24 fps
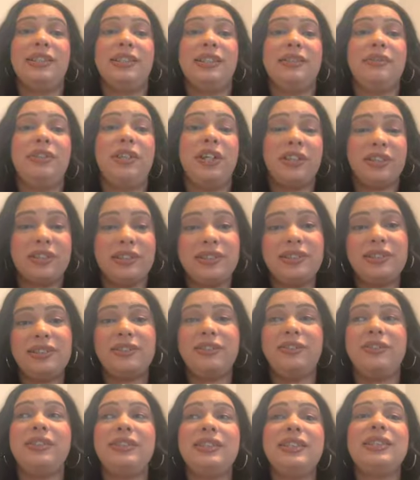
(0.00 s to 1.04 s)
Nursing
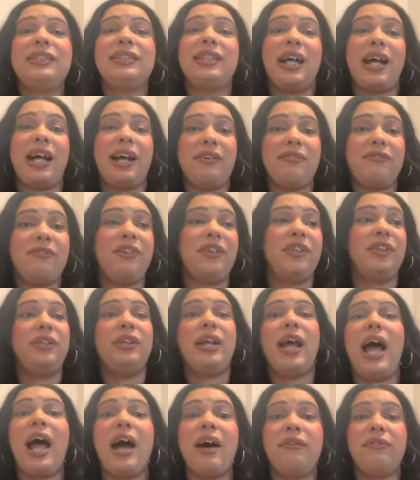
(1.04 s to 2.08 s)
school is a time for you to
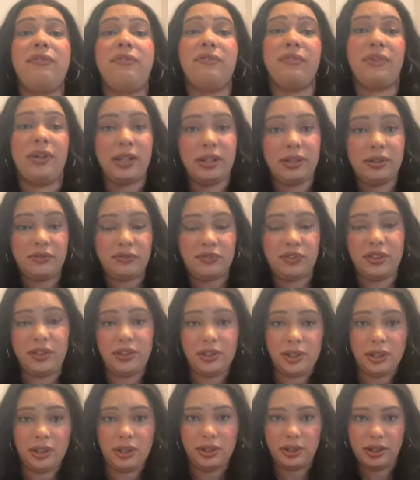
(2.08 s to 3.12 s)
have fun, for you
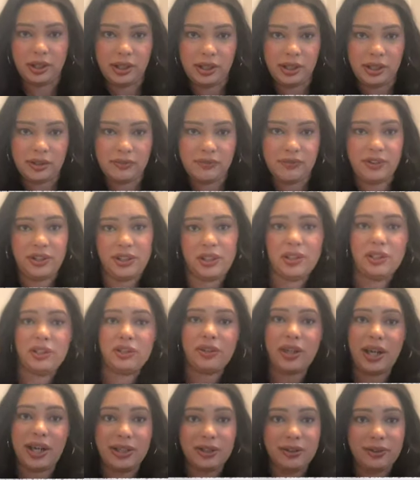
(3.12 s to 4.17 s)
to learn, for you to
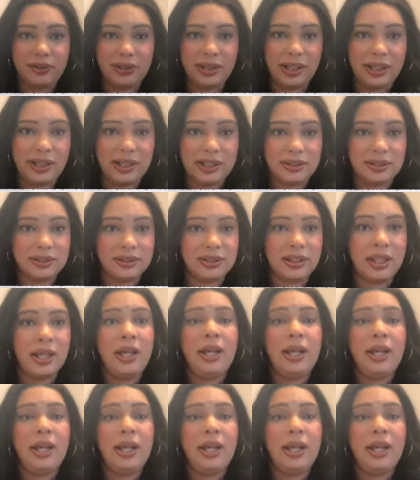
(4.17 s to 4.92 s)
try new things,